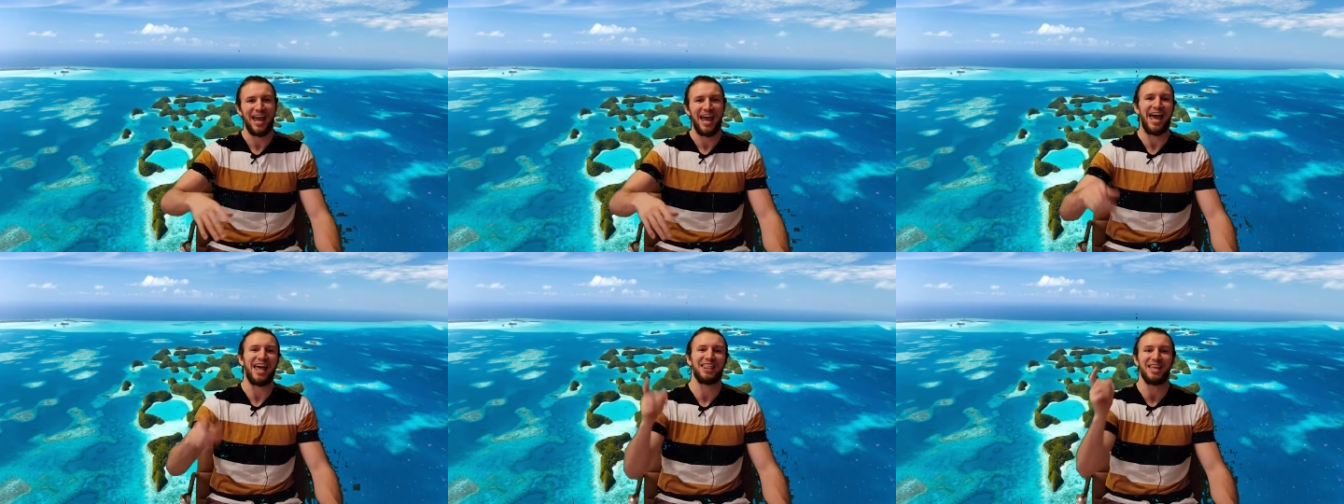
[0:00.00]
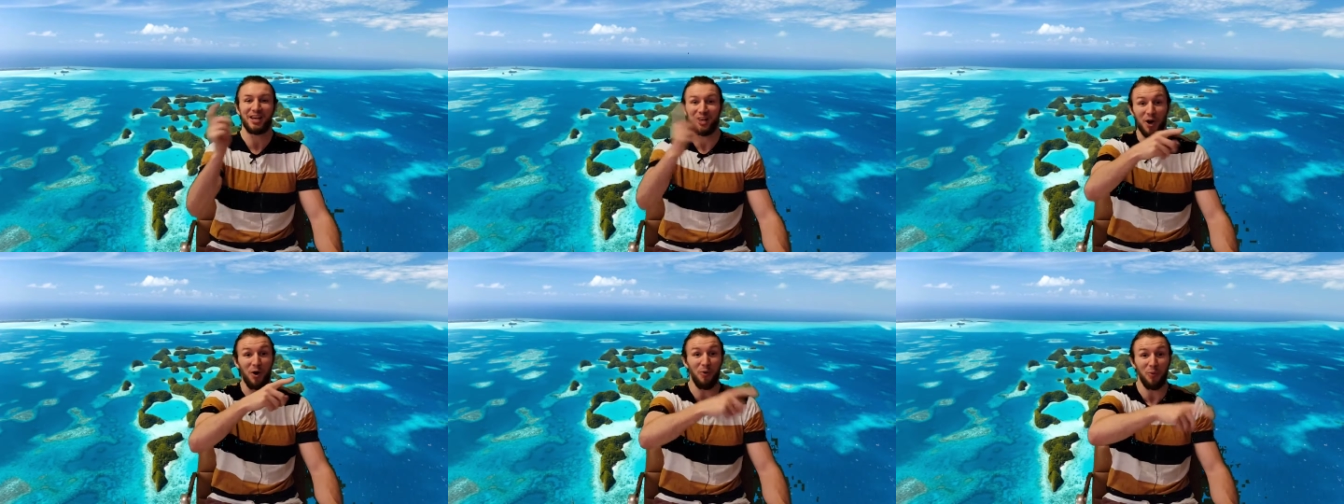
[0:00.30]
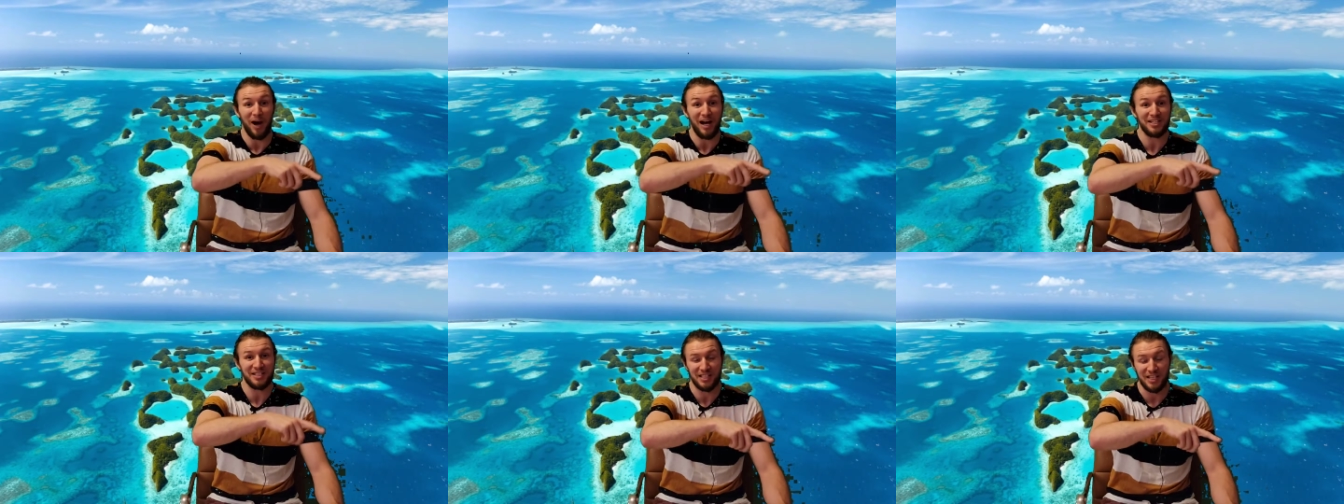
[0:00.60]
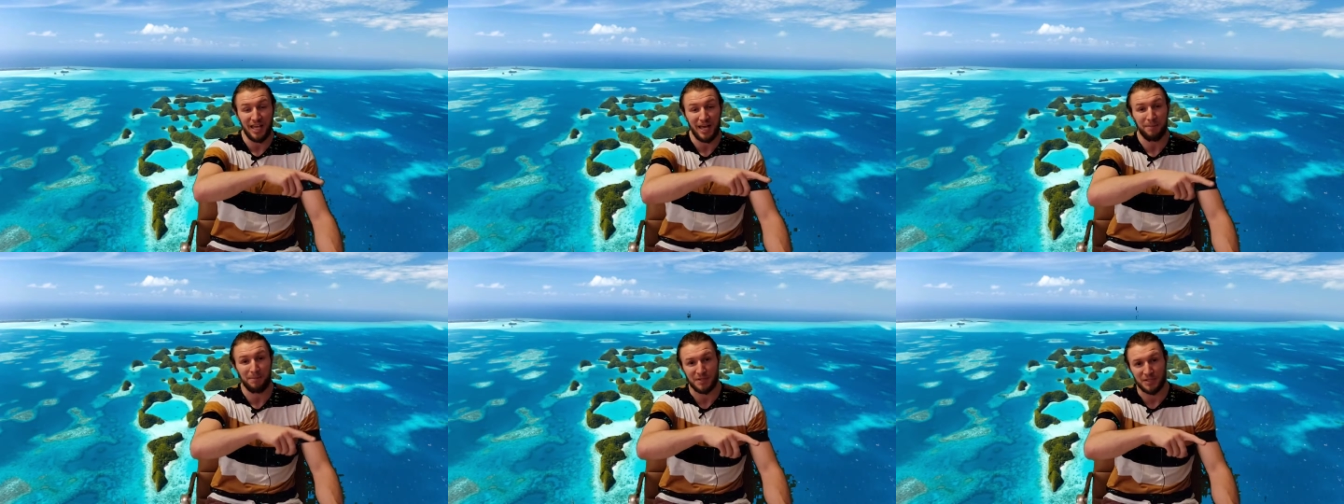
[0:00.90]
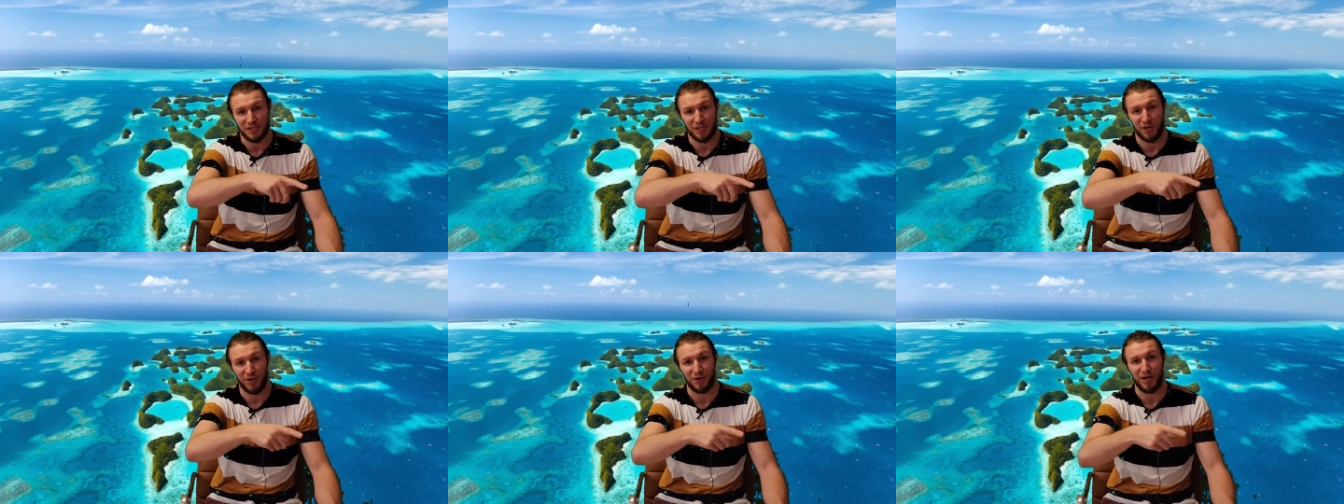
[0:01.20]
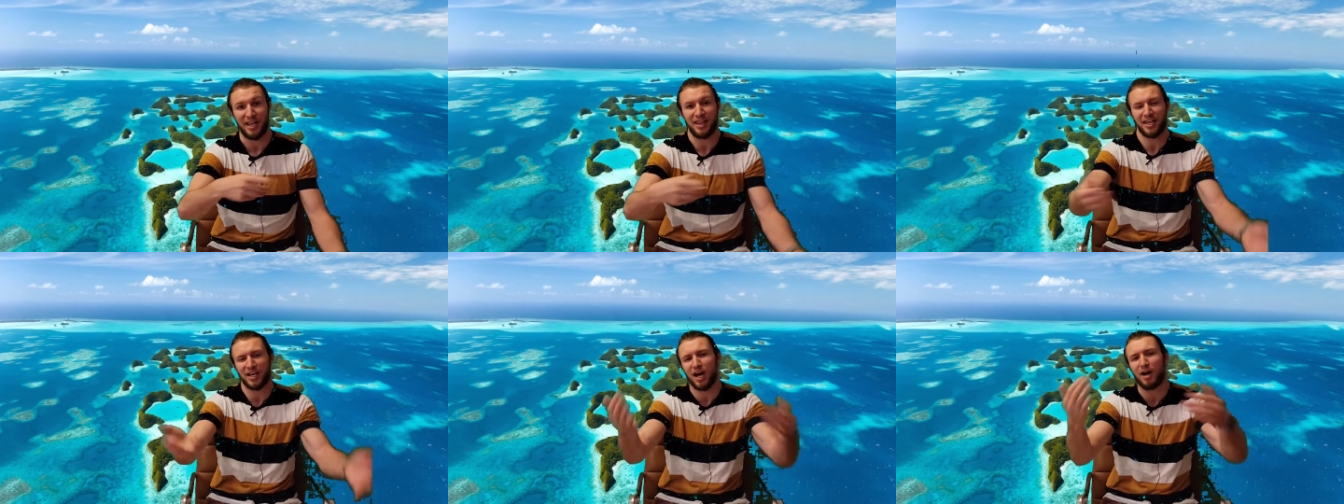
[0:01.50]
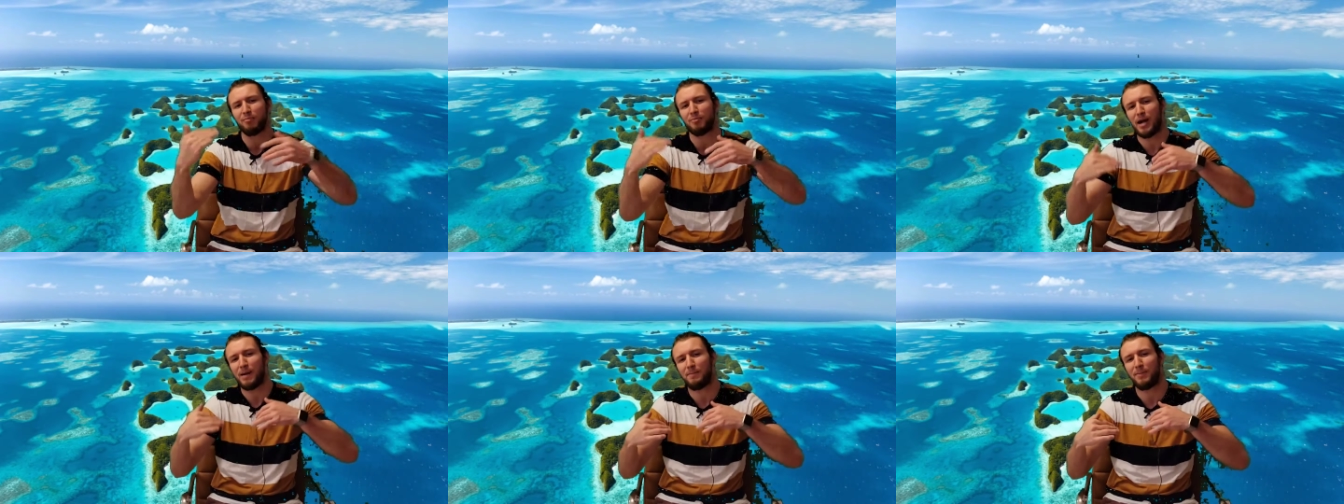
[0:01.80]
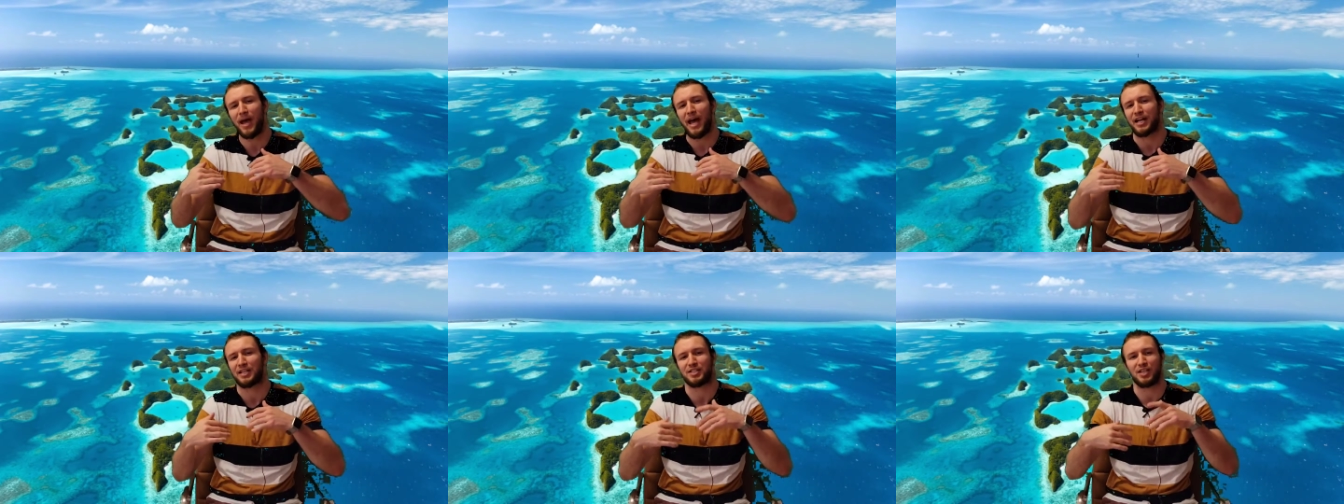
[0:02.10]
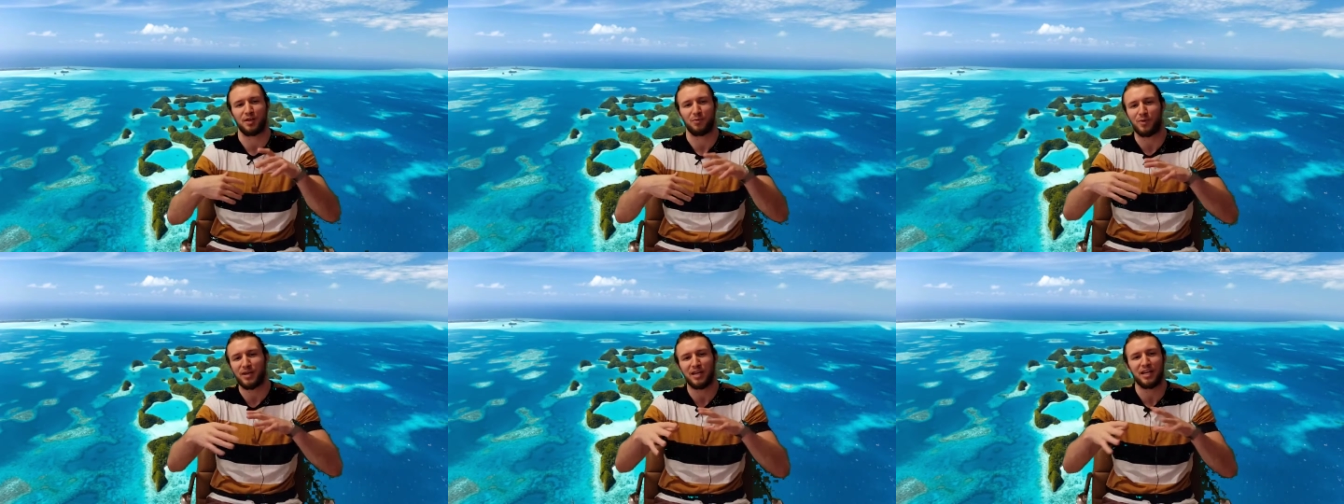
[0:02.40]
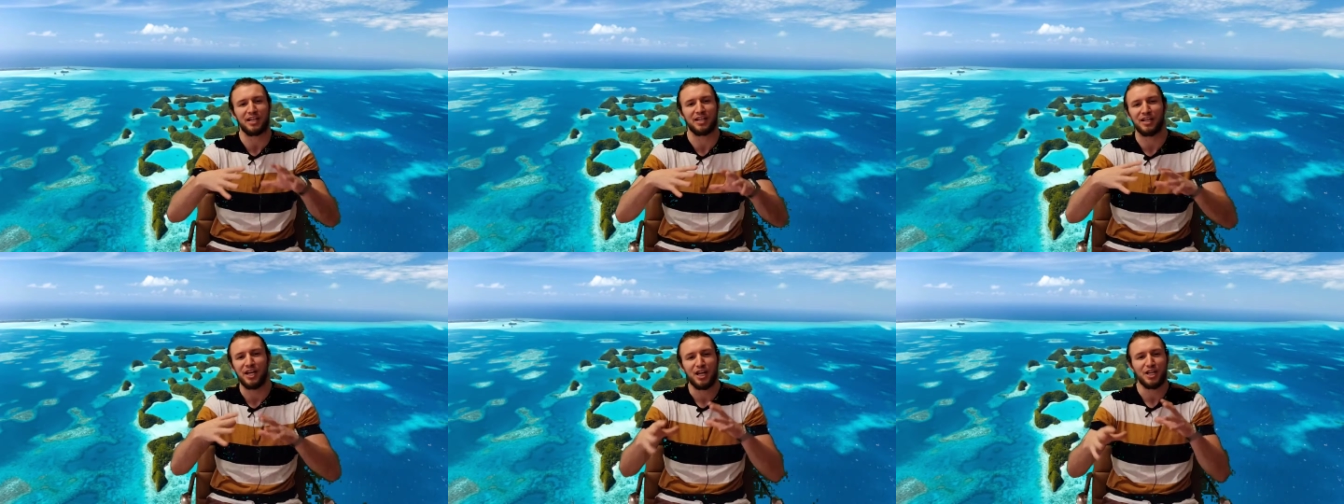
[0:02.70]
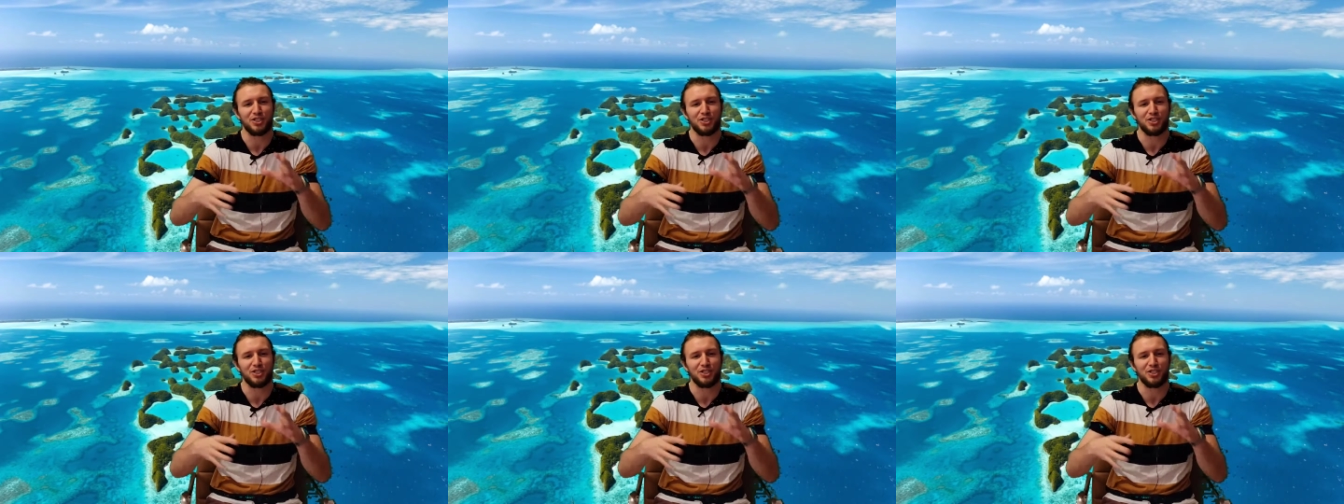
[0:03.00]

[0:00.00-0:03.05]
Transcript: and then go watch the episode and then come right back so that we can